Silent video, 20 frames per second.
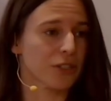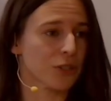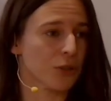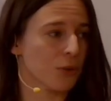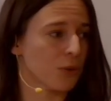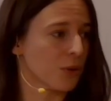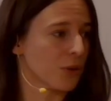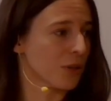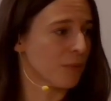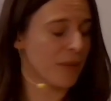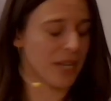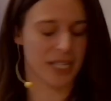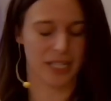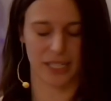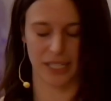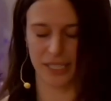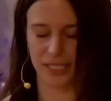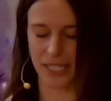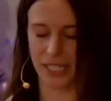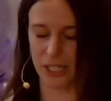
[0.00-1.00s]
or made an
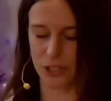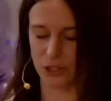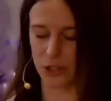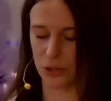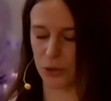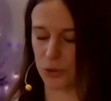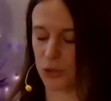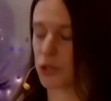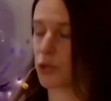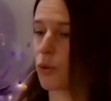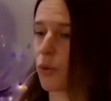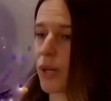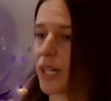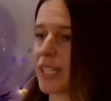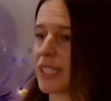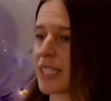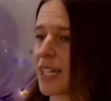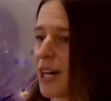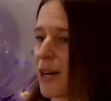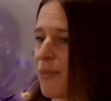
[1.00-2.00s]
intentional
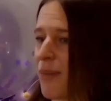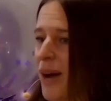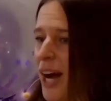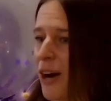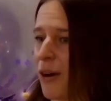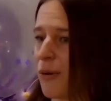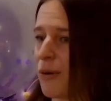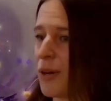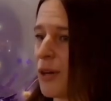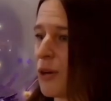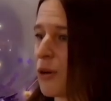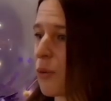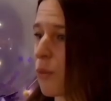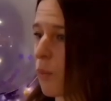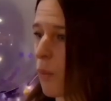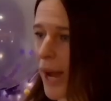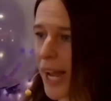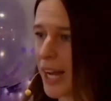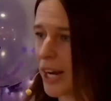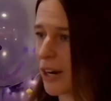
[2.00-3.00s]
choice about
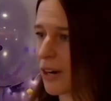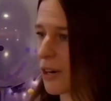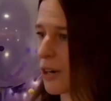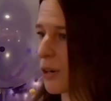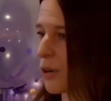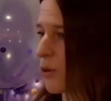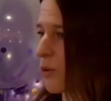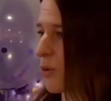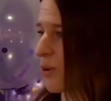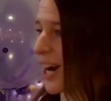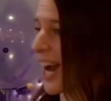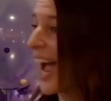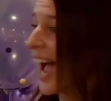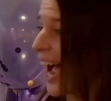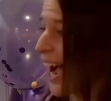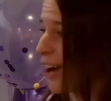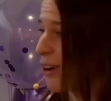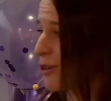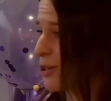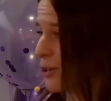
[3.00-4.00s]
where or
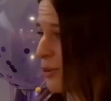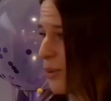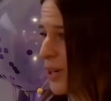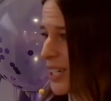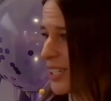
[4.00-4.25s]
how you wanted